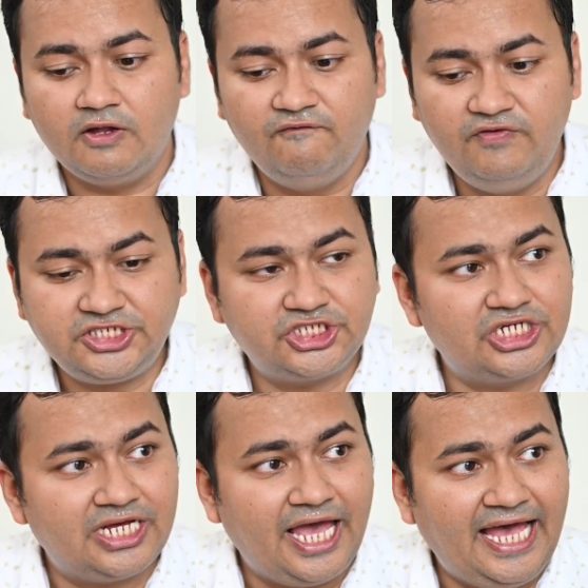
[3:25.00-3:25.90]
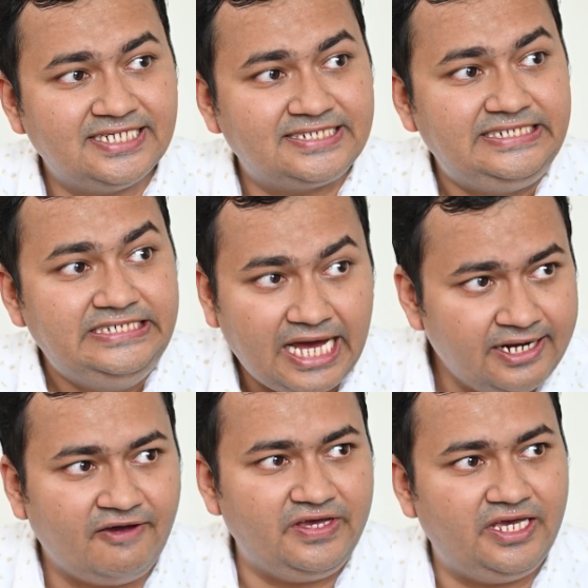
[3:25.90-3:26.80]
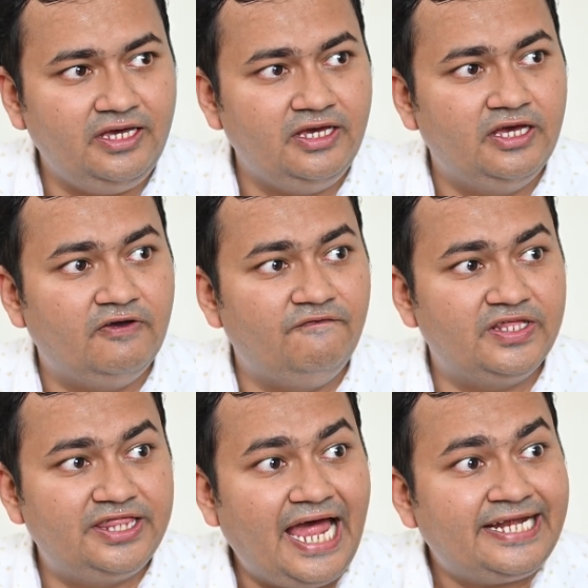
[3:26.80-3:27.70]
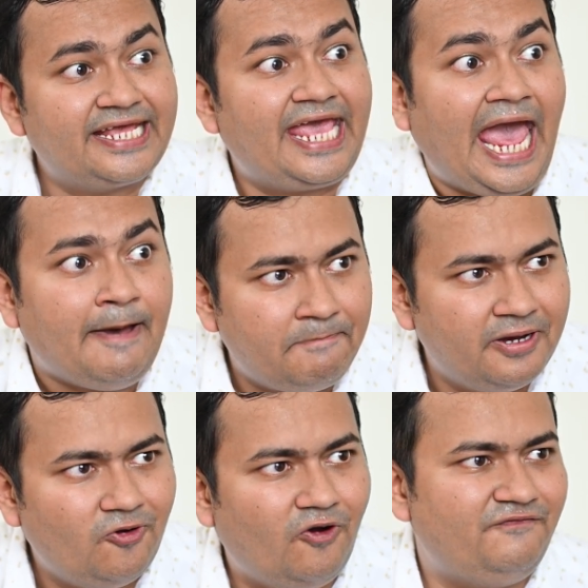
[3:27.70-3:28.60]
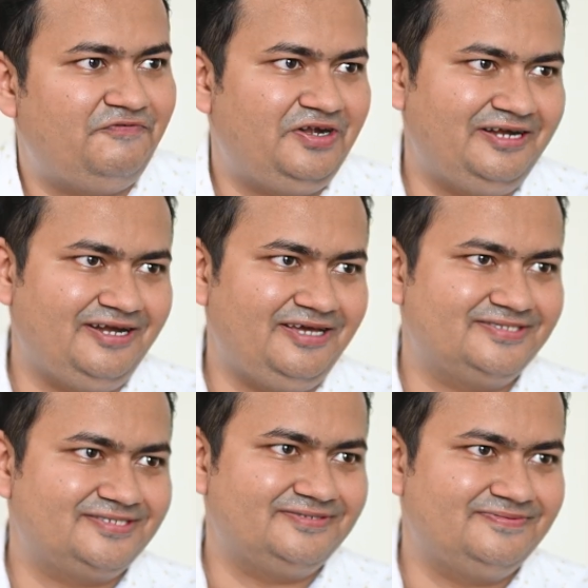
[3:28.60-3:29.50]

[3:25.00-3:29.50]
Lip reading: which has done away with that cap of 15 days.